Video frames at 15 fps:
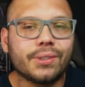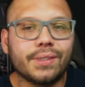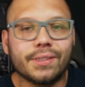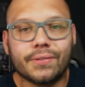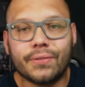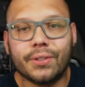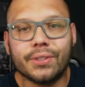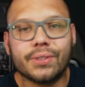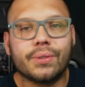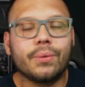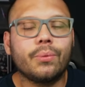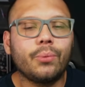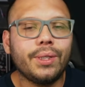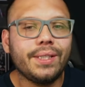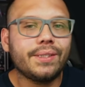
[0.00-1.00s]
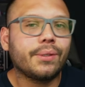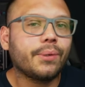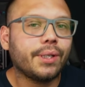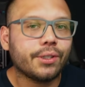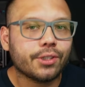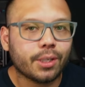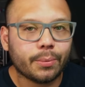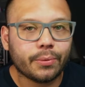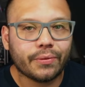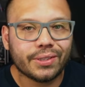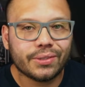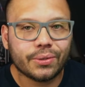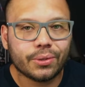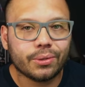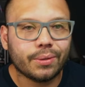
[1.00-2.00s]
first things first, we need to create a Shopify
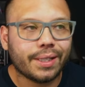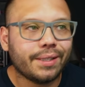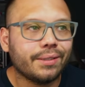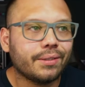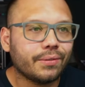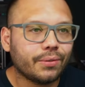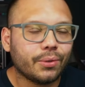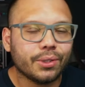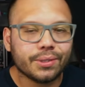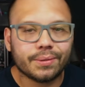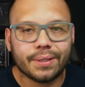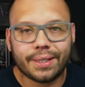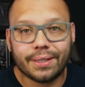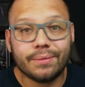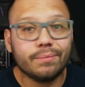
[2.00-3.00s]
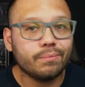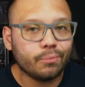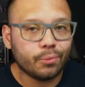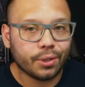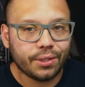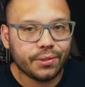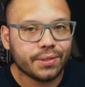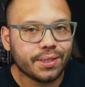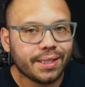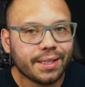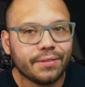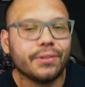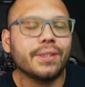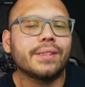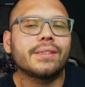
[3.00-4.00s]
store. And of course, again, we're going to use
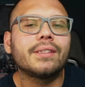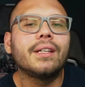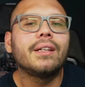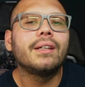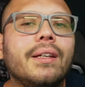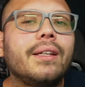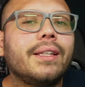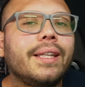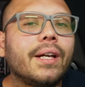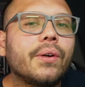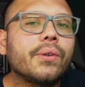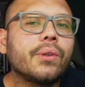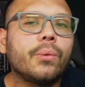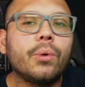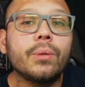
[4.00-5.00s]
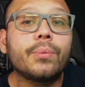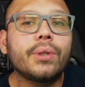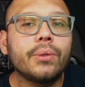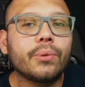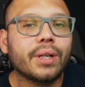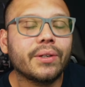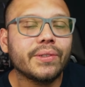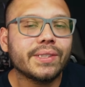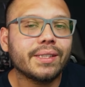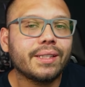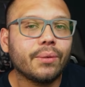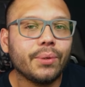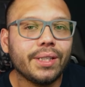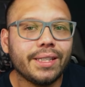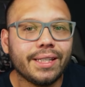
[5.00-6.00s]
AI for this. Now, the one prerequisite
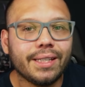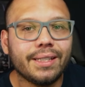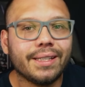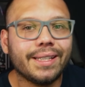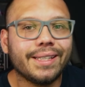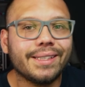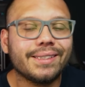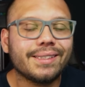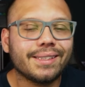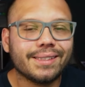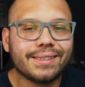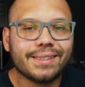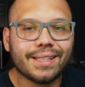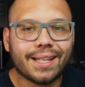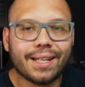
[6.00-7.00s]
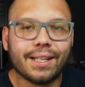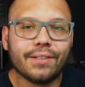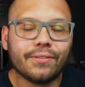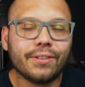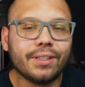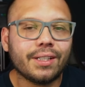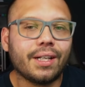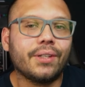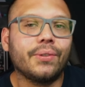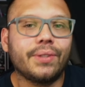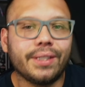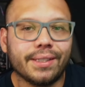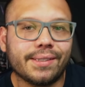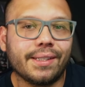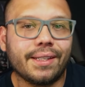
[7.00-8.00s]
that we need is to have an
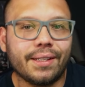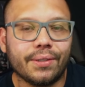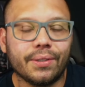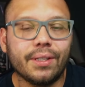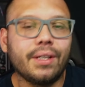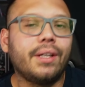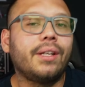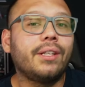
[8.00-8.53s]
AutoDS account.